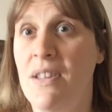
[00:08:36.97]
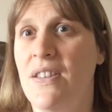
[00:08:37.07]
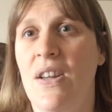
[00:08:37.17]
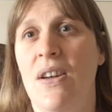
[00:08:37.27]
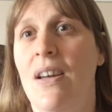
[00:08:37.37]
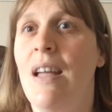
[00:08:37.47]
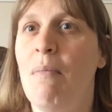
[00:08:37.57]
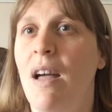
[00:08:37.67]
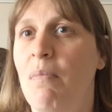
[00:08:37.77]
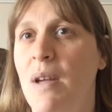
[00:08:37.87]
so
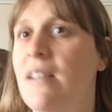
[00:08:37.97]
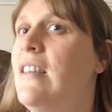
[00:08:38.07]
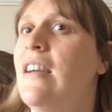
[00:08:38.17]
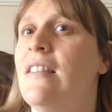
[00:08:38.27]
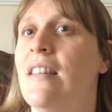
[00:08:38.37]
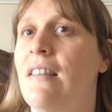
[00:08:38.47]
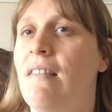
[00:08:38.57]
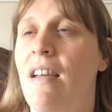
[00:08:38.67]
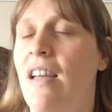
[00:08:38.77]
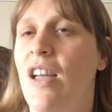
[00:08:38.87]
in my opinion
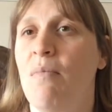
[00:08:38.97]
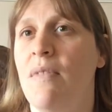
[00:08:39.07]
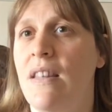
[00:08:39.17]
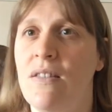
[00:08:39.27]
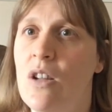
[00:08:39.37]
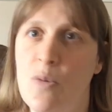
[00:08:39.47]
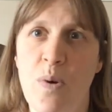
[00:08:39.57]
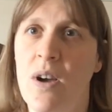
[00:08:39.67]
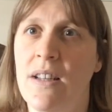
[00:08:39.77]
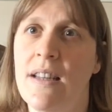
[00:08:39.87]
there's no
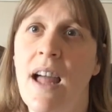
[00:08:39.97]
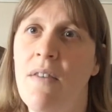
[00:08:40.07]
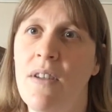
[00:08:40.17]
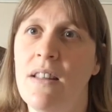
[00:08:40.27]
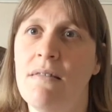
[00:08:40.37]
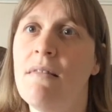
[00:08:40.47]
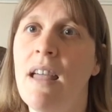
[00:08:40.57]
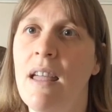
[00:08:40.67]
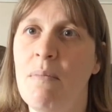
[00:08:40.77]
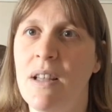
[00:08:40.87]
point in having
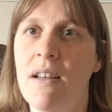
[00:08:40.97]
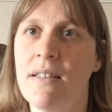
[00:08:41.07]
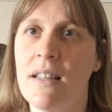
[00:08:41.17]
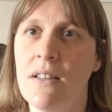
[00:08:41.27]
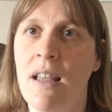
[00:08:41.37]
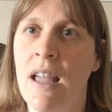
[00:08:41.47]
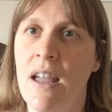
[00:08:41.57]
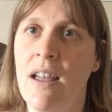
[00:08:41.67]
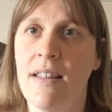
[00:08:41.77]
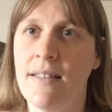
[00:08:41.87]
it, because it
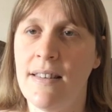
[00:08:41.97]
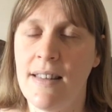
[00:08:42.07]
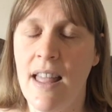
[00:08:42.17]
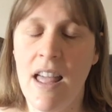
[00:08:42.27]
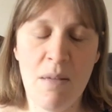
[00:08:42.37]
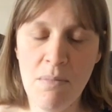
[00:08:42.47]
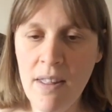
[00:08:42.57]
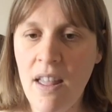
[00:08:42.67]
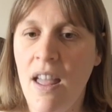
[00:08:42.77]
hurts the same.